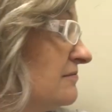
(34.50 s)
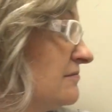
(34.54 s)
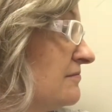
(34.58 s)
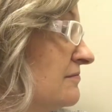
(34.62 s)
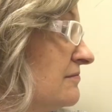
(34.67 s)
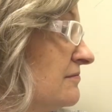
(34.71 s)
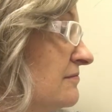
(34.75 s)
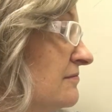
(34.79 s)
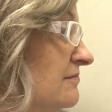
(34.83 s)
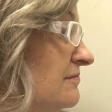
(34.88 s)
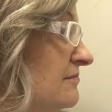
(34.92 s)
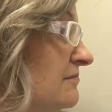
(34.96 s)

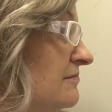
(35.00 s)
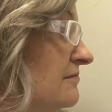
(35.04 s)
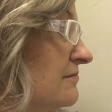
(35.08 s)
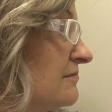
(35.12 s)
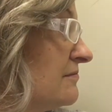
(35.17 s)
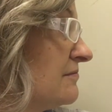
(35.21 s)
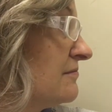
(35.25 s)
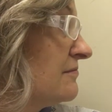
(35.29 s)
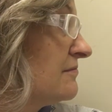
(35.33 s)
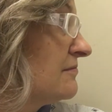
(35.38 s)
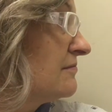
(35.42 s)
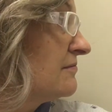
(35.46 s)

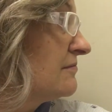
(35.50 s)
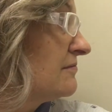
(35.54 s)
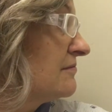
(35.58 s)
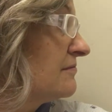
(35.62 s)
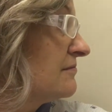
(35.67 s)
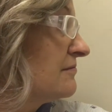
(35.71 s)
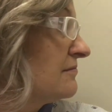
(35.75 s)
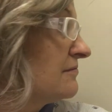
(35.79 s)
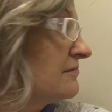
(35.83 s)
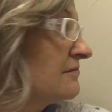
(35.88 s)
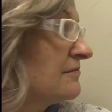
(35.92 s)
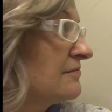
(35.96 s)

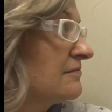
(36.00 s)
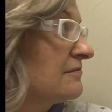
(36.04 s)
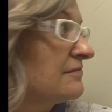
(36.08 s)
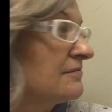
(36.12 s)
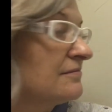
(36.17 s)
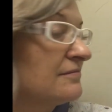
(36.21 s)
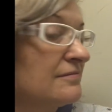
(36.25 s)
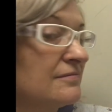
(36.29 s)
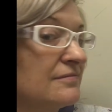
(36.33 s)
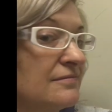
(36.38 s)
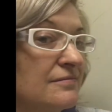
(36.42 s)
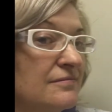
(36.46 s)

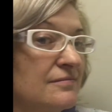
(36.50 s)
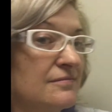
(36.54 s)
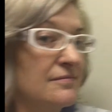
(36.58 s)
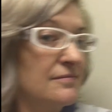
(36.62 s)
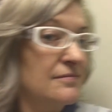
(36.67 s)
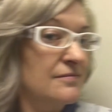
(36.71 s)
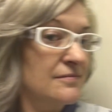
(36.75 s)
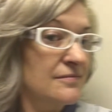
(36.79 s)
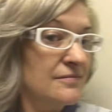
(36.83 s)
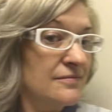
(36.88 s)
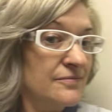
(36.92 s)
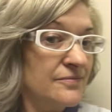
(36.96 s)

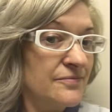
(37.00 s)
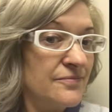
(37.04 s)
Nobody speaks.